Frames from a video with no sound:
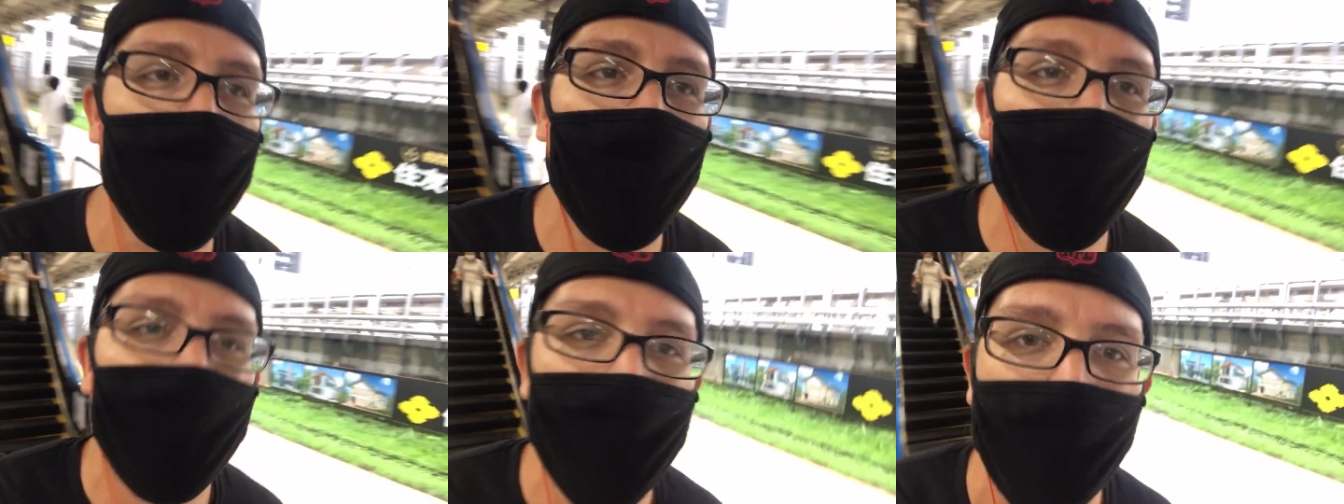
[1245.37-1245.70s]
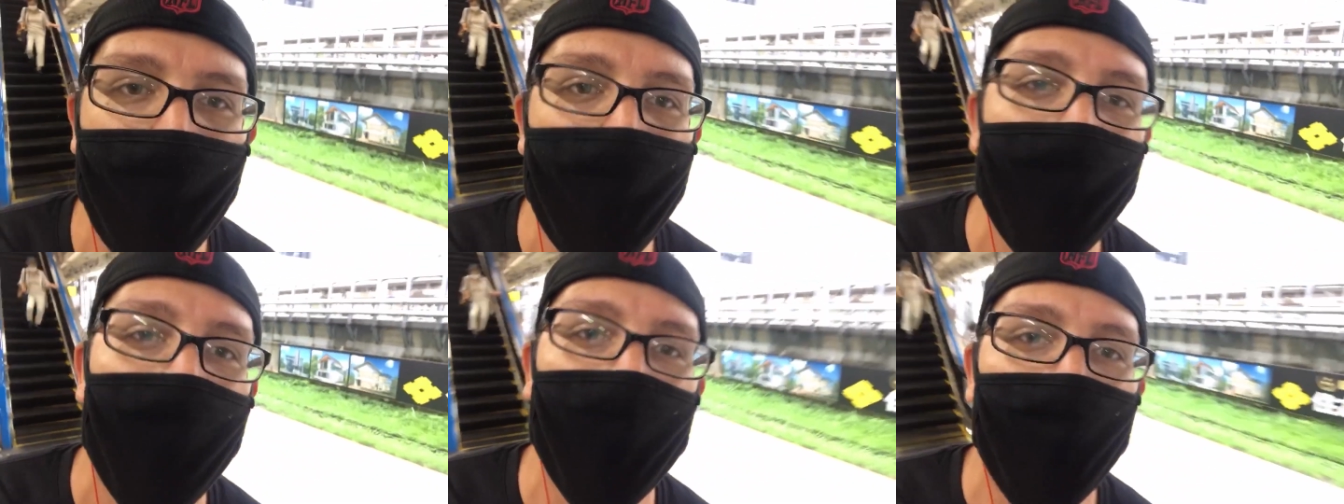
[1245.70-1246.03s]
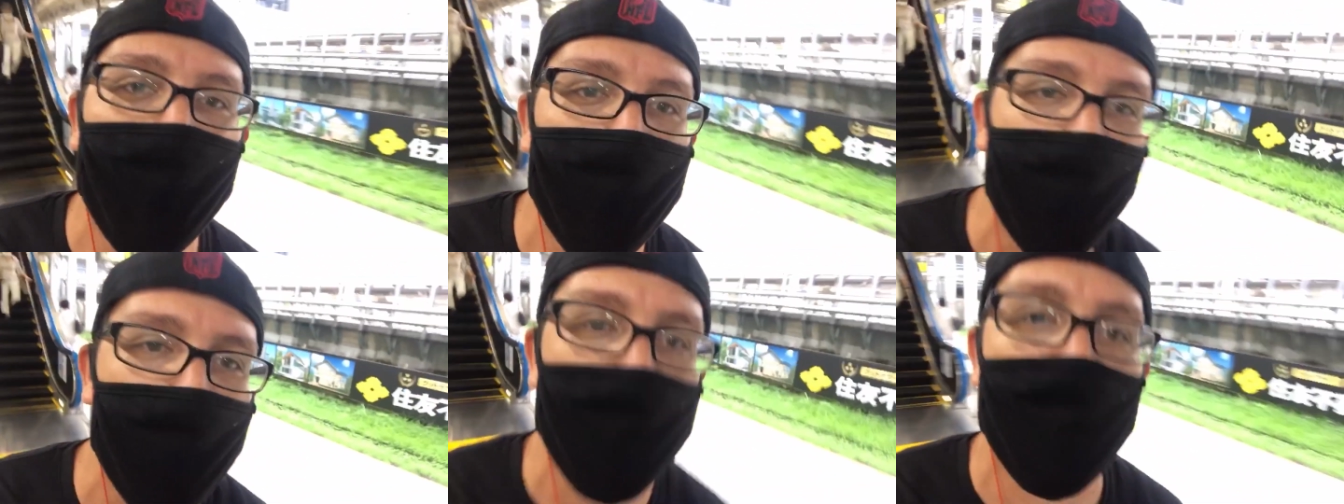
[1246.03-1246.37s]
knew what you were getting
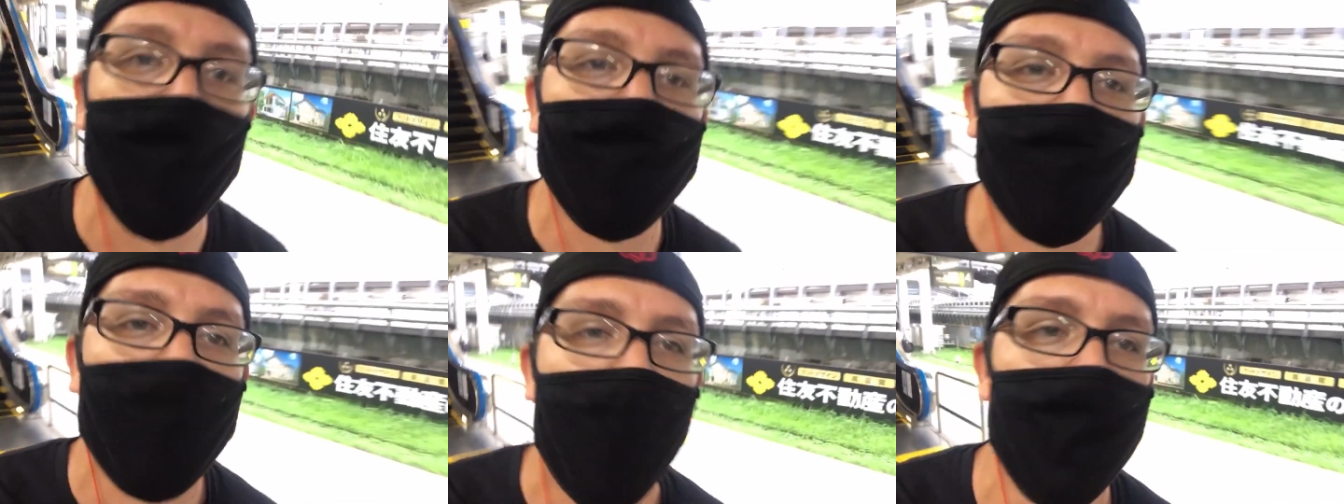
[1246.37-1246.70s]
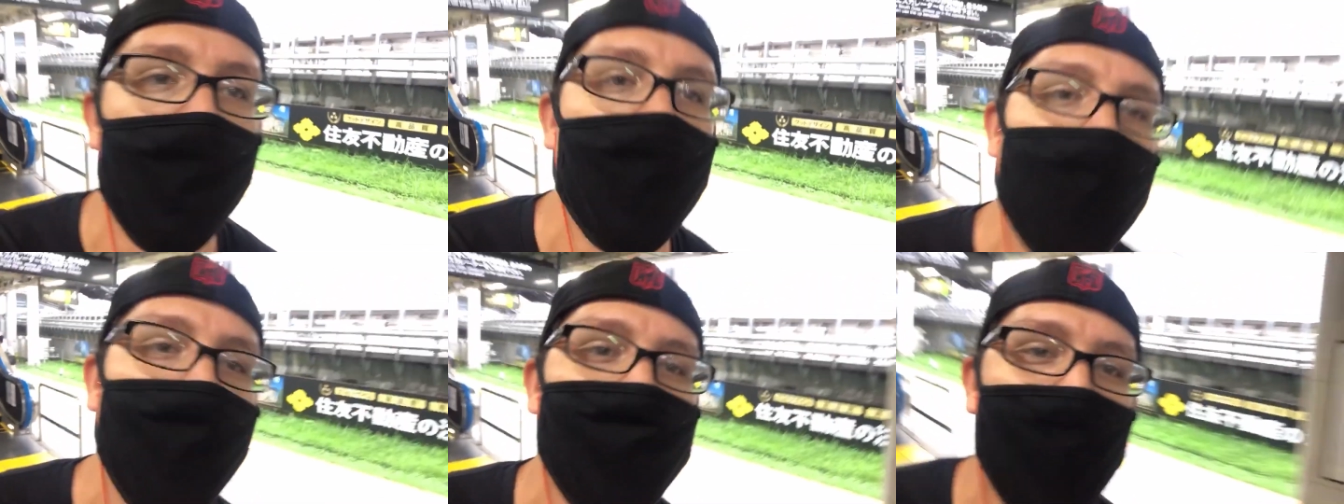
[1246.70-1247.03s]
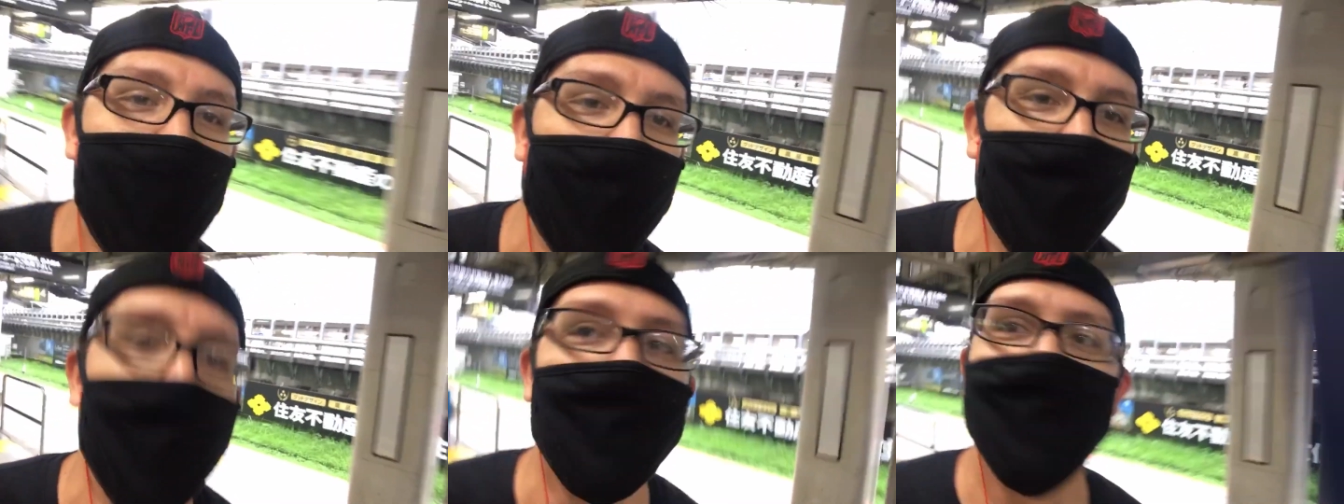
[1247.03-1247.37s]
when you subscribed to my
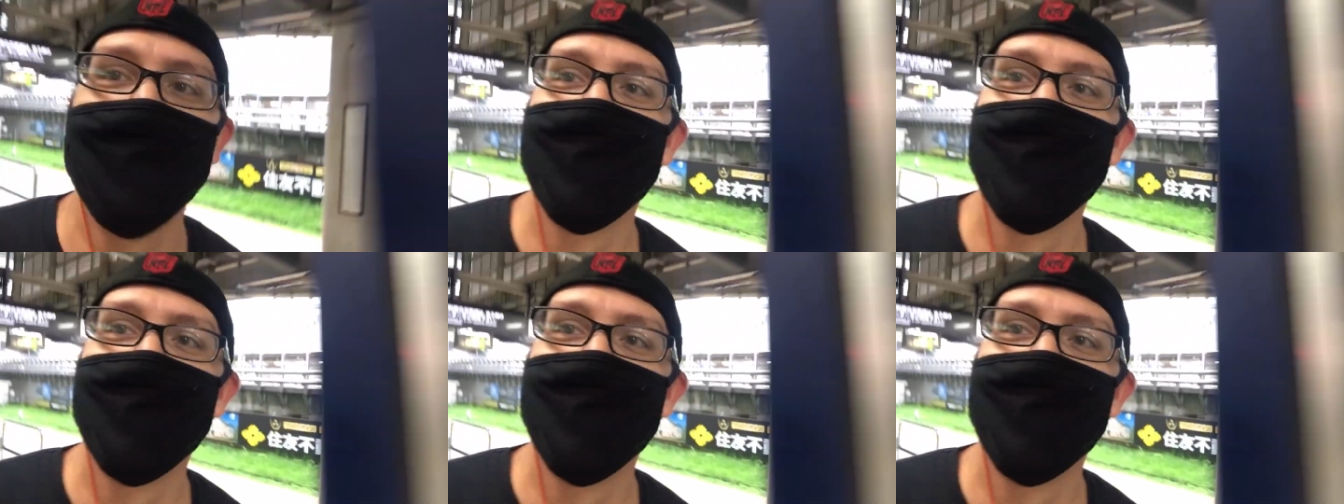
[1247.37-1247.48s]
channel.